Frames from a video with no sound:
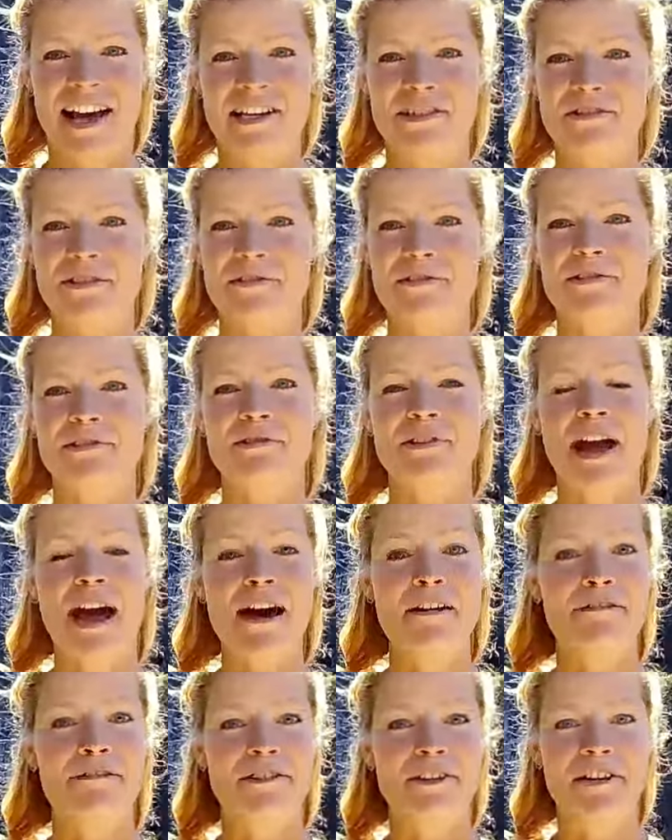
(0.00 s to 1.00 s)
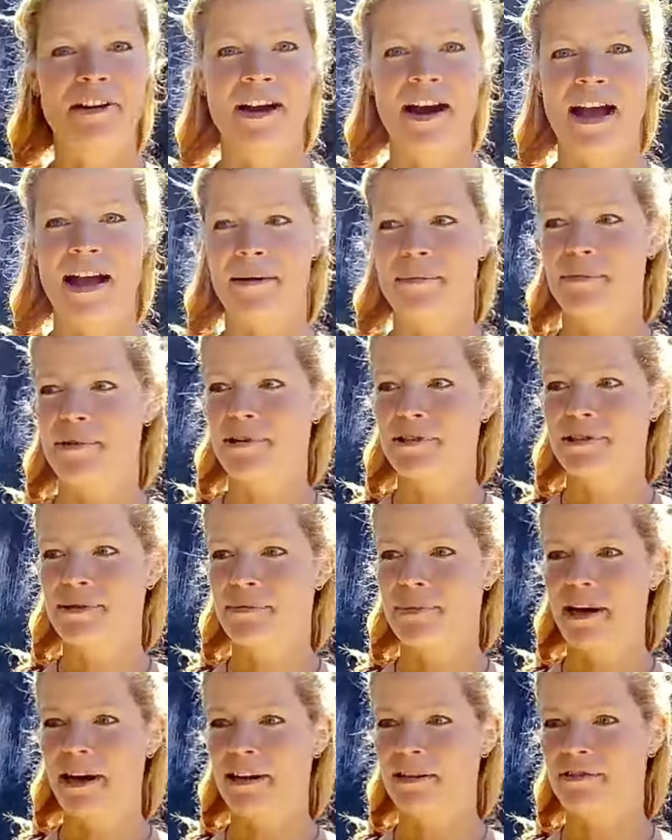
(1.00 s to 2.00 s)
I traveled through Africa, I
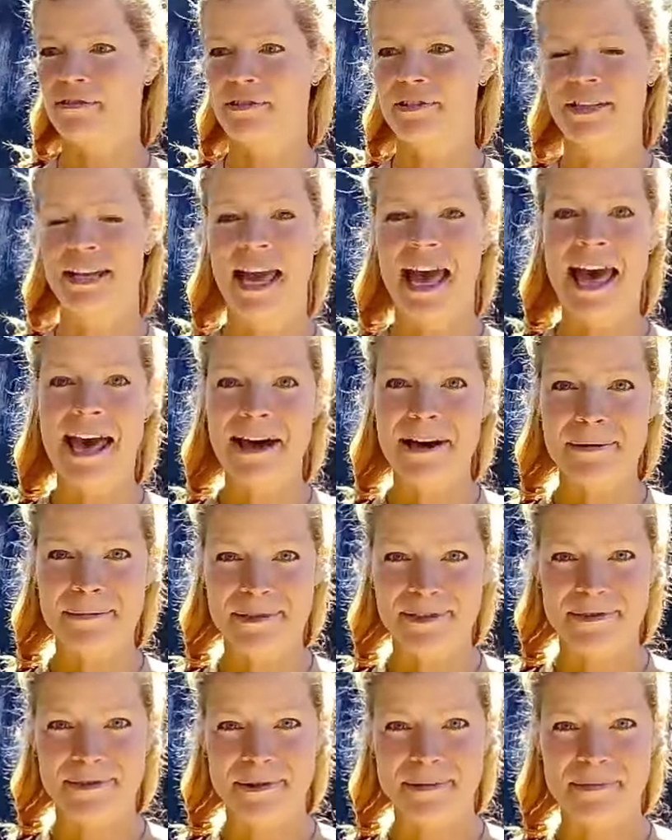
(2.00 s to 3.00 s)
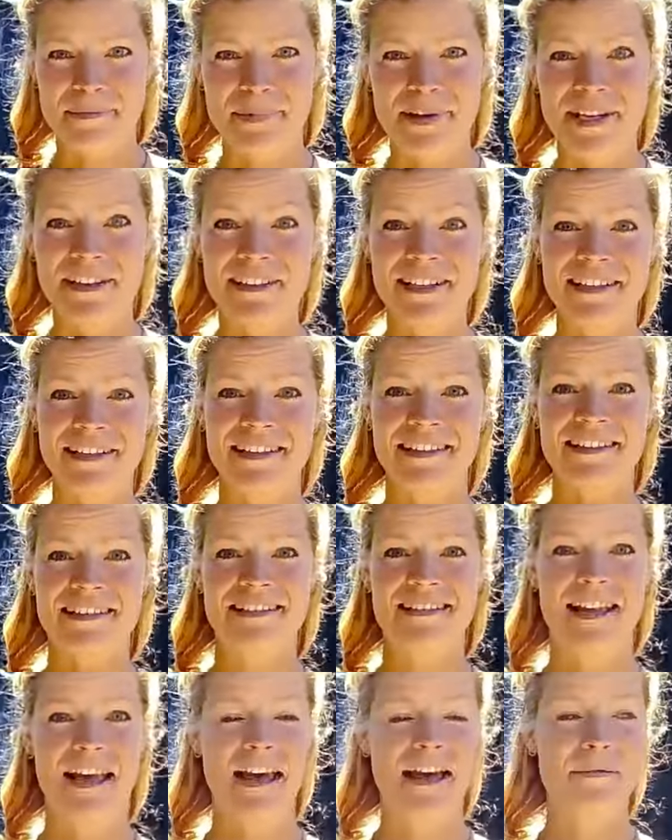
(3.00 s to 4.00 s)
motorbiked through the Alps, through the
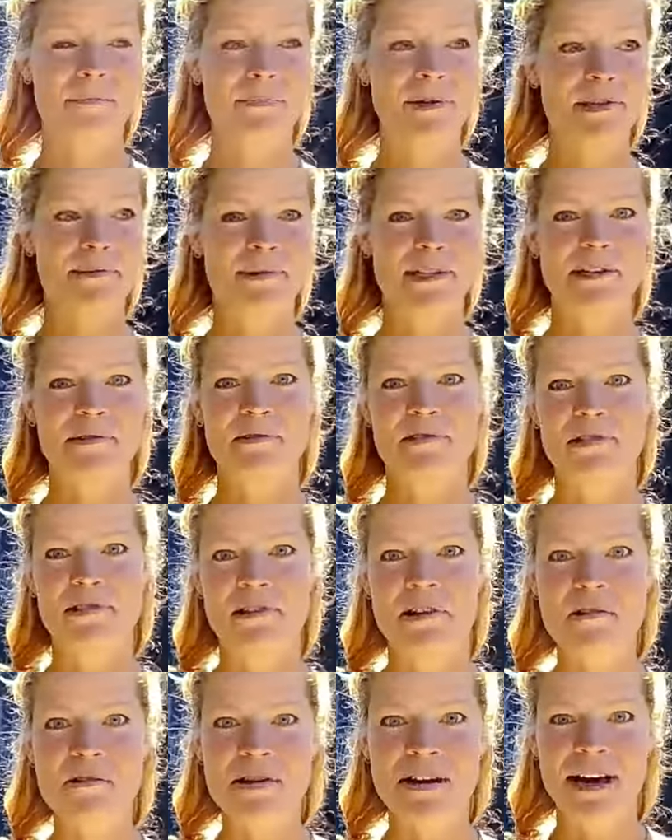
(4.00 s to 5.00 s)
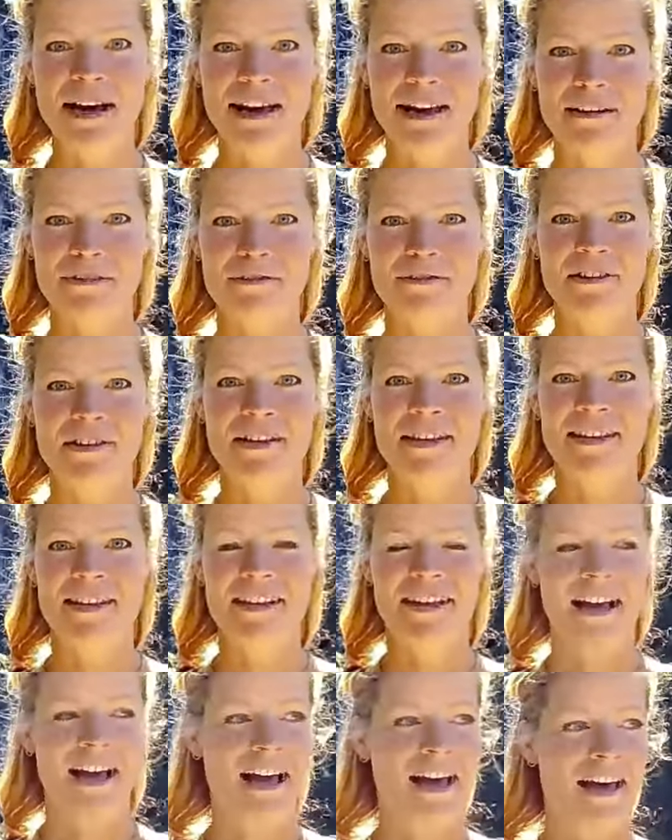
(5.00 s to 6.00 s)
Pyrenees, I built my own snow cave,
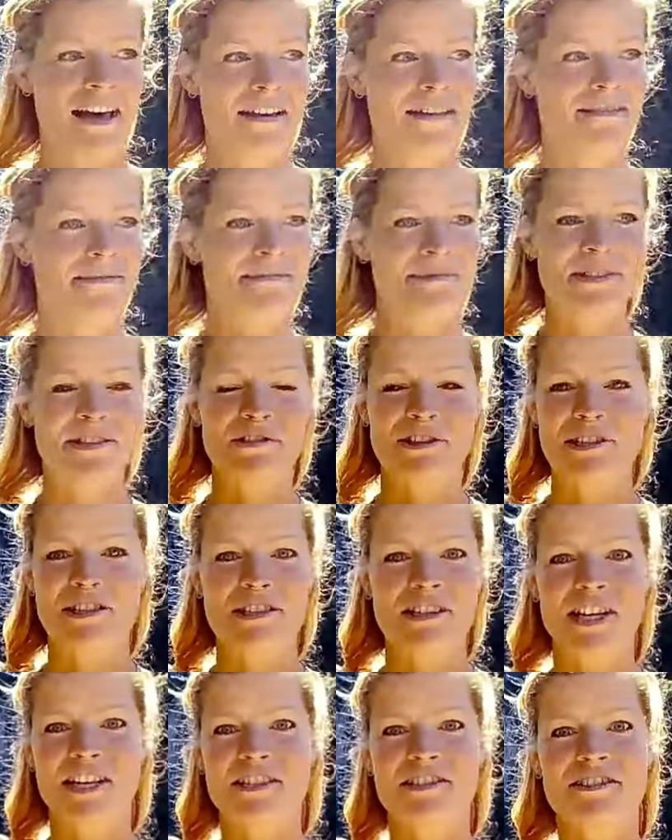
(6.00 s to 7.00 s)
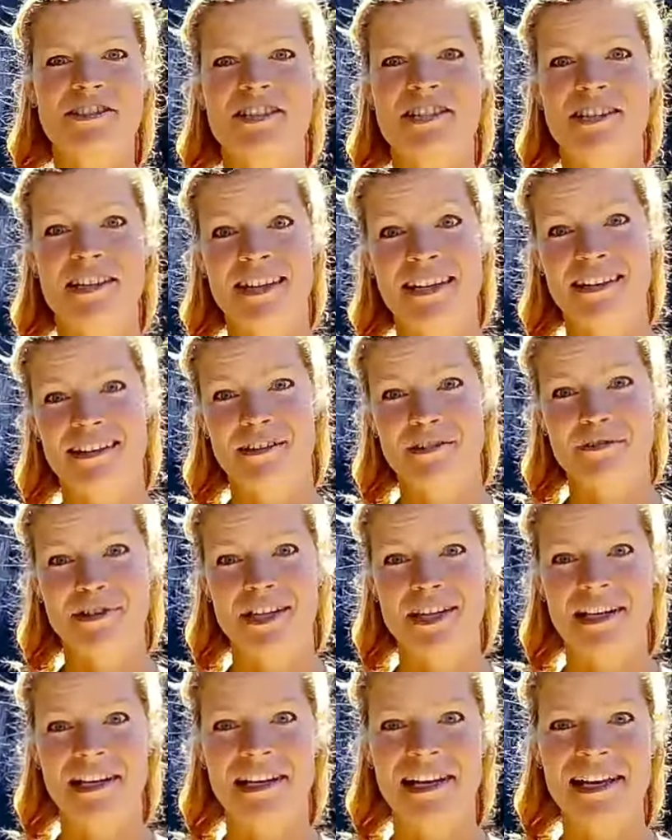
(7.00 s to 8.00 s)
I cross-country skied over
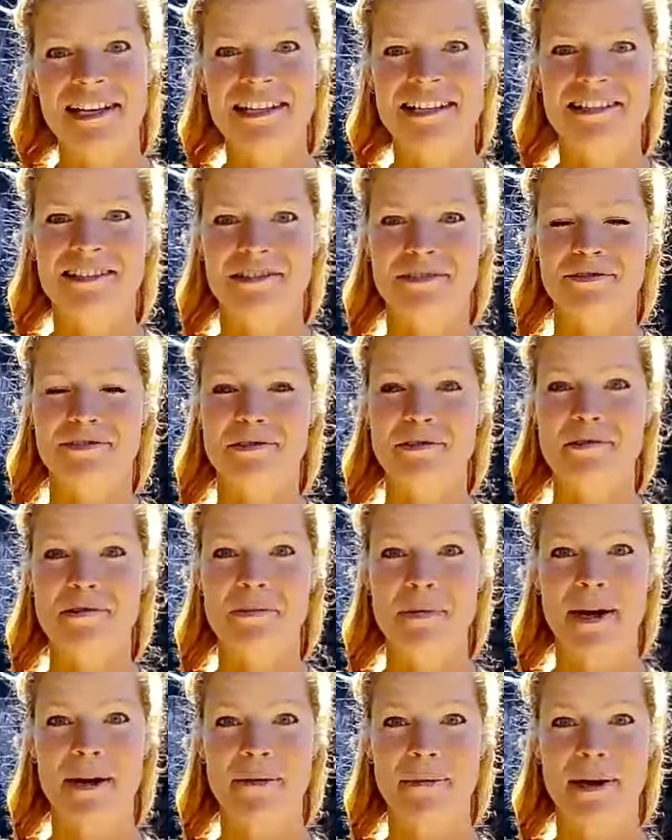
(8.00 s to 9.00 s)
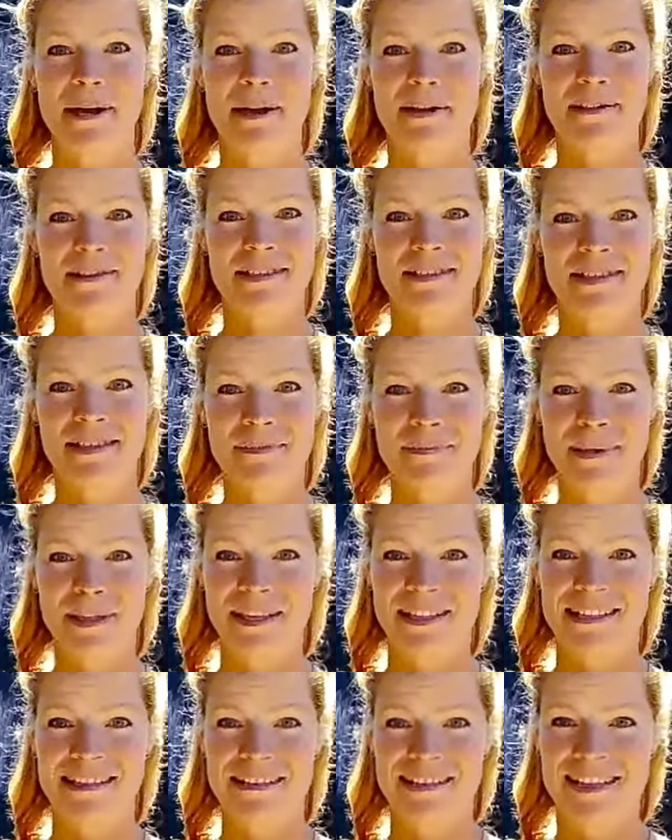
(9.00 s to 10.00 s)
the glaciers of Norway while sleeping
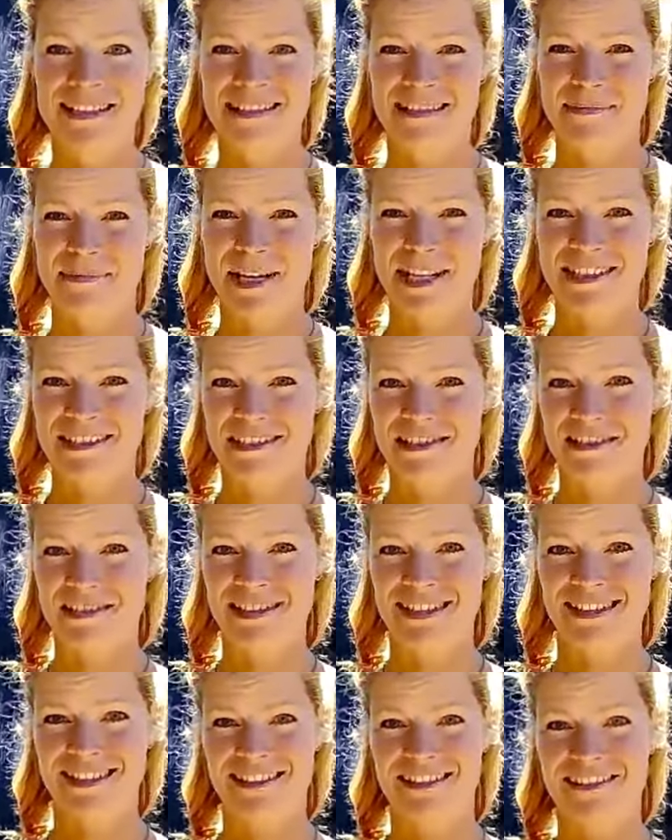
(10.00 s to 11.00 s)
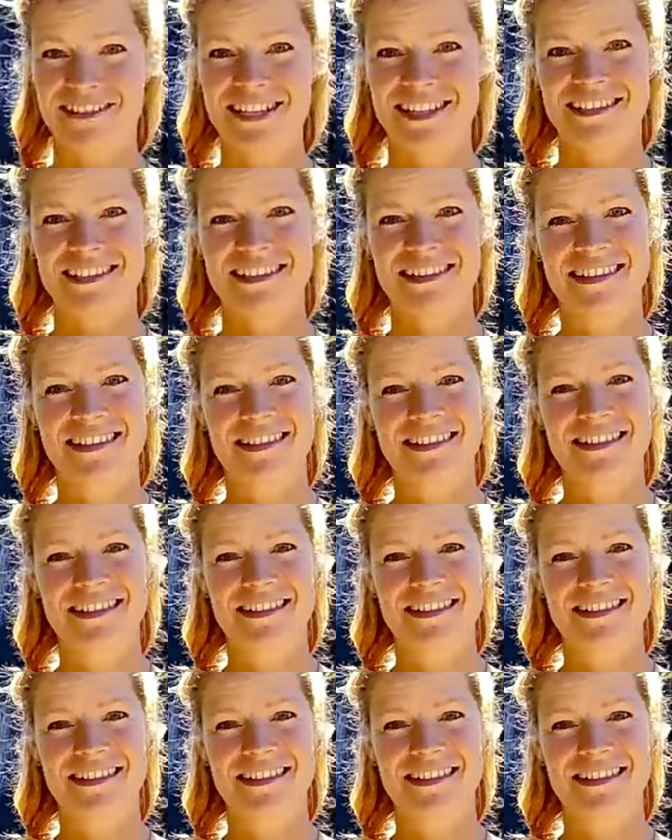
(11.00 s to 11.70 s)
in a tent in minus 30 degrees.